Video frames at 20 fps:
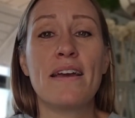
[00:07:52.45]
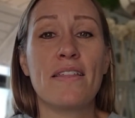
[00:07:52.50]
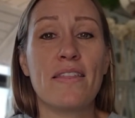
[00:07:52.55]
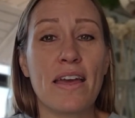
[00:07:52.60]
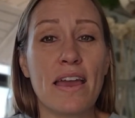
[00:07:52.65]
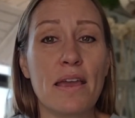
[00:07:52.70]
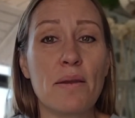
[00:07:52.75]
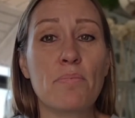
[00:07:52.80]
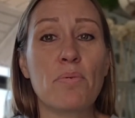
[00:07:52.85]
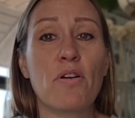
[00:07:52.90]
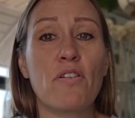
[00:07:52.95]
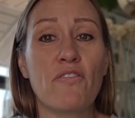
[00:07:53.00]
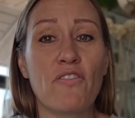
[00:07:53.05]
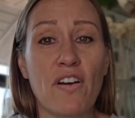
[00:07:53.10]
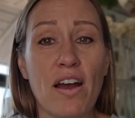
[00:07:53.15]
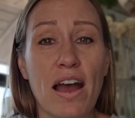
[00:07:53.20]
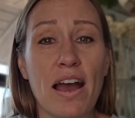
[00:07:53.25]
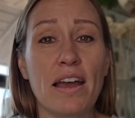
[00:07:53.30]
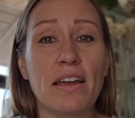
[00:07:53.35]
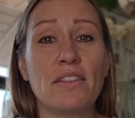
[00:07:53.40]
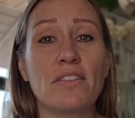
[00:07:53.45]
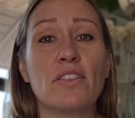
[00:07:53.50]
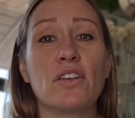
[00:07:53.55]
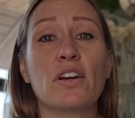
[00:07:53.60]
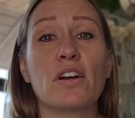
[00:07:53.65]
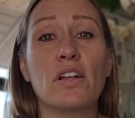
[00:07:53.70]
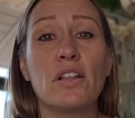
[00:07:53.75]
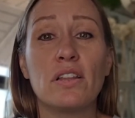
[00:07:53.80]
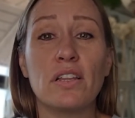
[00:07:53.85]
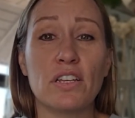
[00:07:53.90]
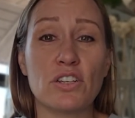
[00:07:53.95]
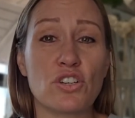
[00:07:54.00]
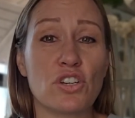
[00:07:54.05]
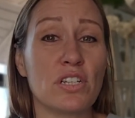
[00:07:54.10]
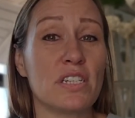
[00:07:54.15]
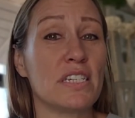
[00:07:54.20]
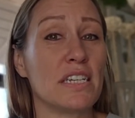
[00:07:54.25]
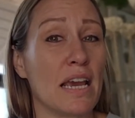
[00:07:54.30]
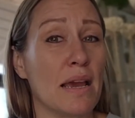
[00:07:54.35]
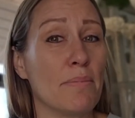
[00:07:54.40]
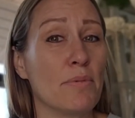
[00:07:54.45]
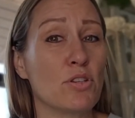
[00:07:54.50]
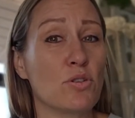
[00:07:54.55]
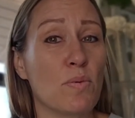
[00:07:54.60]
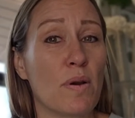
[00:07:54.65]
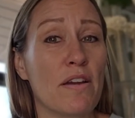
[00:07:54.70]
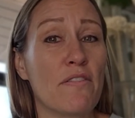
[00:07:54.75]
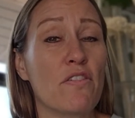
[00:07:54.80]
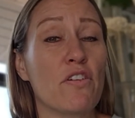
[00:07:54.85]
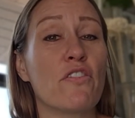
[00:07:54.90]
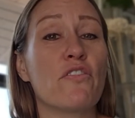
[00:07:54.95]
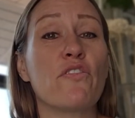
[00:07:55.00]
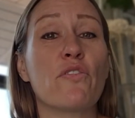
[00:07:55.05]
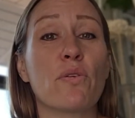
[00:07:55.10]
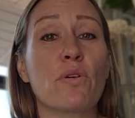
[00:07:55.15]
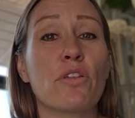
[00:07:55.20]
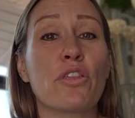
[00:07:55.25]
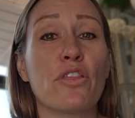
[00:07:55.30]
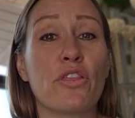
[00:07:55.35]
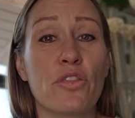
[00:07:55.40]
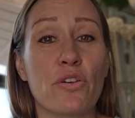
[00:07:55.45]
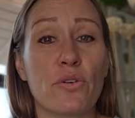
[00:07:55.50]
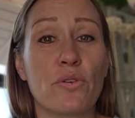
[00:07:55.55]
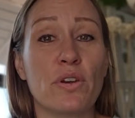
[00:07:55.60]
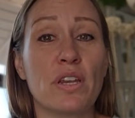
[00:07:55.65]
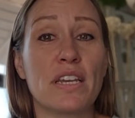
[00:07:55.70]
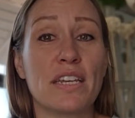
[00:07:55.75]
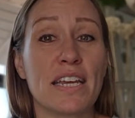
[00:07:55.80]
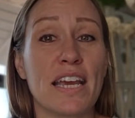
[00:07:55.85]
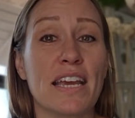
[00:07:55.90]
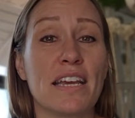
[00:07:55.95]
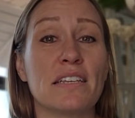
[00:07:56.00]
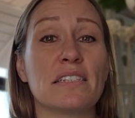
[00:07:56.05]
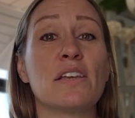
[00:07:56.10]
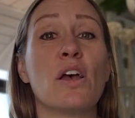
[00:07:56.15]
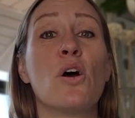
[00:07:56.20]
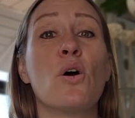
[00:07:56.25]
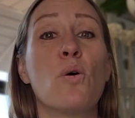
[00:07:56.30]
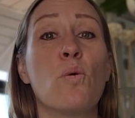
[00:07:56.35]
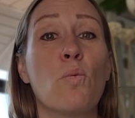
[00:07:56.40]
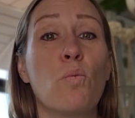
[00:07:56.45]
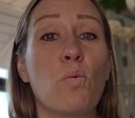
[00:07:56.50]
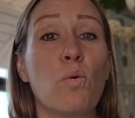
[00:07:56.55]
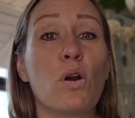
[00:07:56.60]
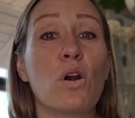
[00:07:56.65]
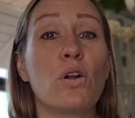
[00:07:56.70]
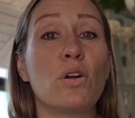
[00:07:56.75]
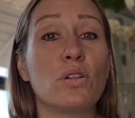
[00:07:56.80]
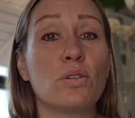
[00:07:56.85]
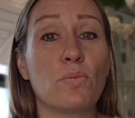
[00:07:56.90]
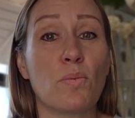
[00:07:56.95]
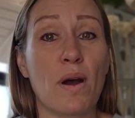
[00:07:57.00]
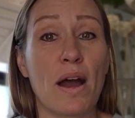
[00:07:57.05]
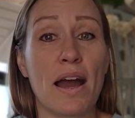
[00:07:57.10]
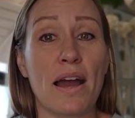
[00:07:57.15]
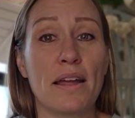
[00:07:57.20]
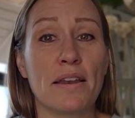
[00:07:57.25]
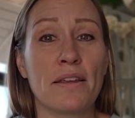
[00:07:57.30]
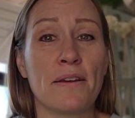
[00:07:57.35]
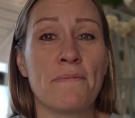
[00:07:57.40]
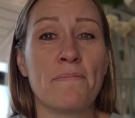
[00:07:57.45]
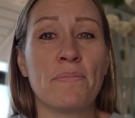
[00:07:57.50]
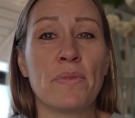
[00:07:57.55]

they provide the collision damage waiver for 30 days worldwide.